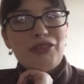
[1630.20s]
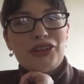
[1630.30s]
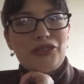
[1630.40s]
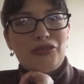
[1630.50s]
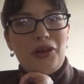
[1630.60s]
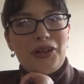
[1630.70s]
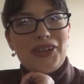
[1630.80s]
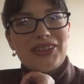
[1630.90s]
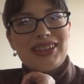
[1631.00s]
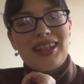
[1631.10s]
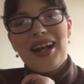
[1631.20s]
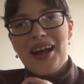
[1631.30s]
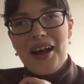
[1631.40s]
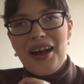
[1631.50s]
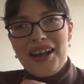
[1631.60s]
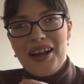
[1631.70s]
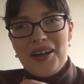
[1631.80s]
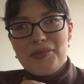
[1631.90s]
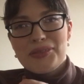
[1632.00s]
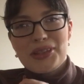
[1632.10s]
fashion vloggers.
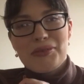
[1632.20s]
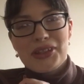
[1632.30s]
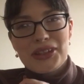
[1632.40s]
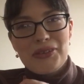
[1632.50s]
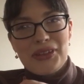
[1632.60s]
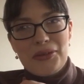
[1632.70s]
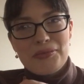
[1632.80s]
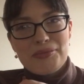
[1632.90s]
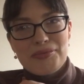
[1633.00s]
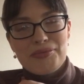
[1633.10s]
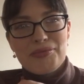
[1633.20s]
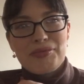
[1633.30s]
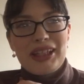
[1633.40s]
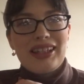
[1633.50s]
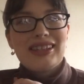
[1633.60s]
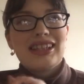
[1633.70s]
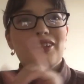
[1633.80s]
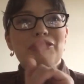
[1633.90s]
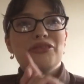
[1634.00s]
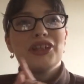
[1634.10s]
Um, so I'm going to share with you. Because
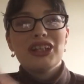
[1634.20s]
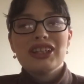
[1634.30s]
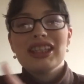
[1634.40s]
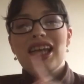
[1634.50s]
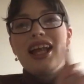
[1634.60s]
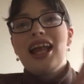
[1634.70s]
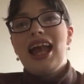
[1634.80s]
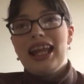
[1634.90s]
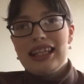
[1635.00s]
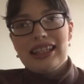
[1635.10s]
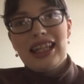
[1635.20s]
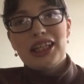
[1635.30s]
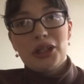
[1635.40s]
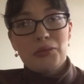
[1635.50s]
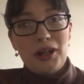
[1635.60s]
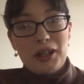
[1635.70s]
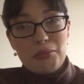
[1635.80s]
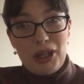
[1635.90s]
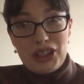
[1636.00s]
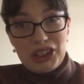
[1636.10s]
if there's anything I can
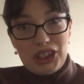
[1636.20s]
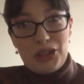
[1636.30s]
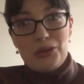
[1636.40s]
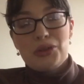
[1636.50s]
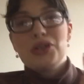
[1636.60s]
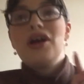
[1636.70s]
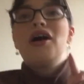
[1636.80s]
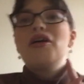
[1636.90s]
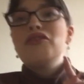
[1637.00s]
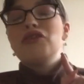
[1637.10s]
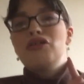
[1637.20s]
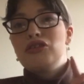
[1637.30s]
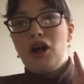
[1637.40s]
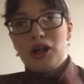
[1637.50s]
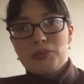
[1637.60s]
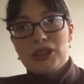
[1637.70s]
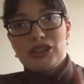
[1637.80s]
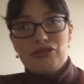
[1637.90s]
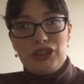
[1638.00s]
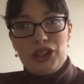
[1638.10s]
recommend to you of
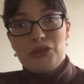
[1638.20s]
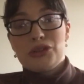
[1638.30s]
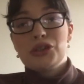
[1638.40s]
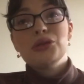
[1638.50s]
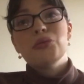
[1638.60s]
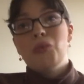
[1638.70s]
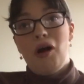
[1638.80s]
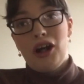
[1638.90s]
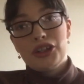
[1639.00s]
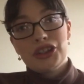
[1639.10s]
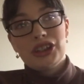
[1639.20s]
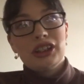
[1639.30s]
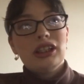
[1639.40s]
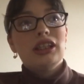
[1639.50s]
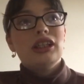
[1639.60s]
Vlogmas videos to watch,